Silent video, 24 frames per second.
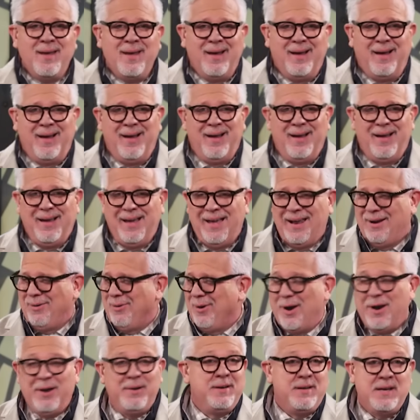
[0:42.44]
And I
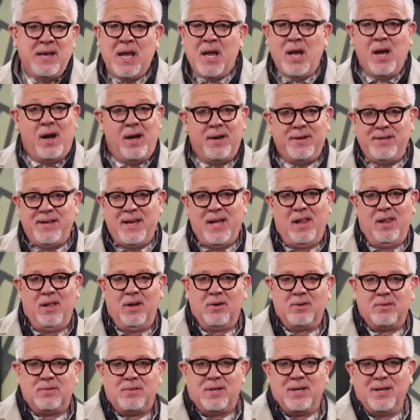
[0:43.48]
want it neon
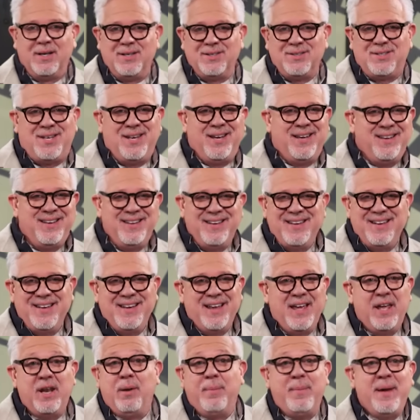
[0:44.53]
yellow because
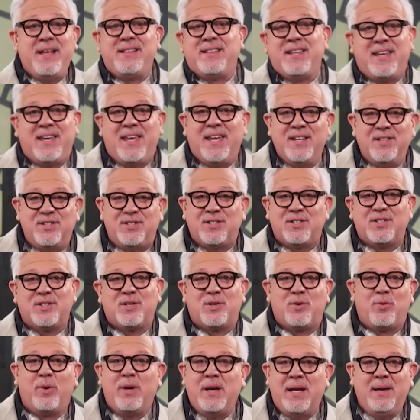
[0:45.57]
it'll make the kids
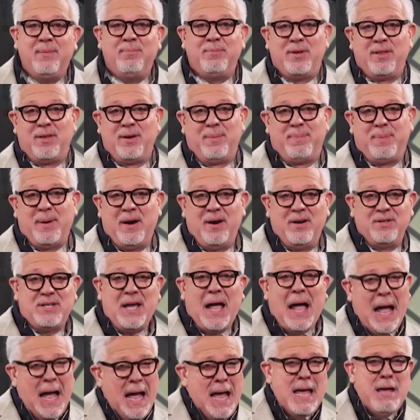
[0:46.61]
scream to their parents,
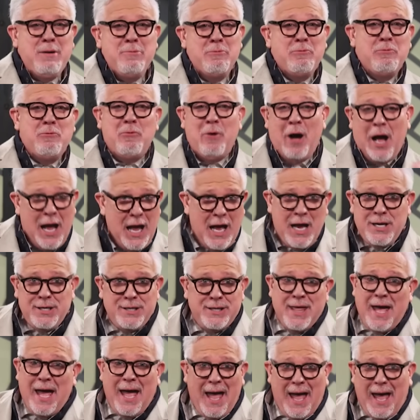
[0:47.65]
I
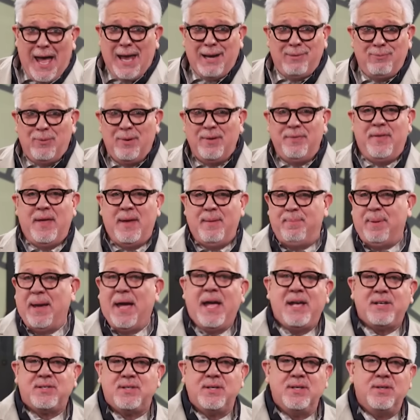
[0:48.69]
want that, when they
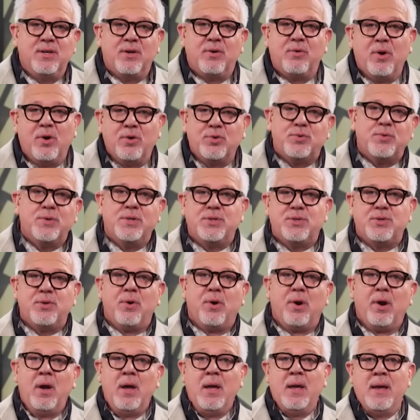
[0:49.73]
pass in the grocery
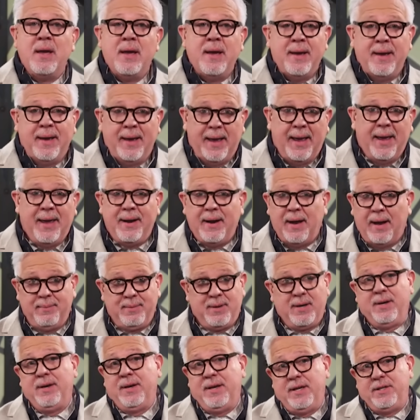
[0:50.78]
store. And I'm
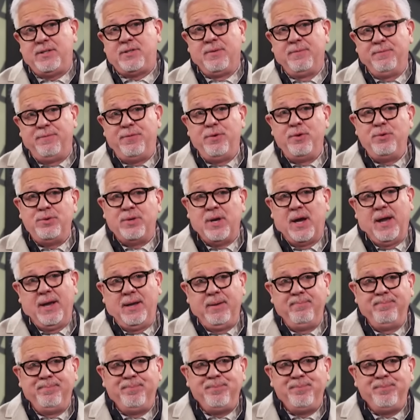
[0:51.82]
going to need some food dye.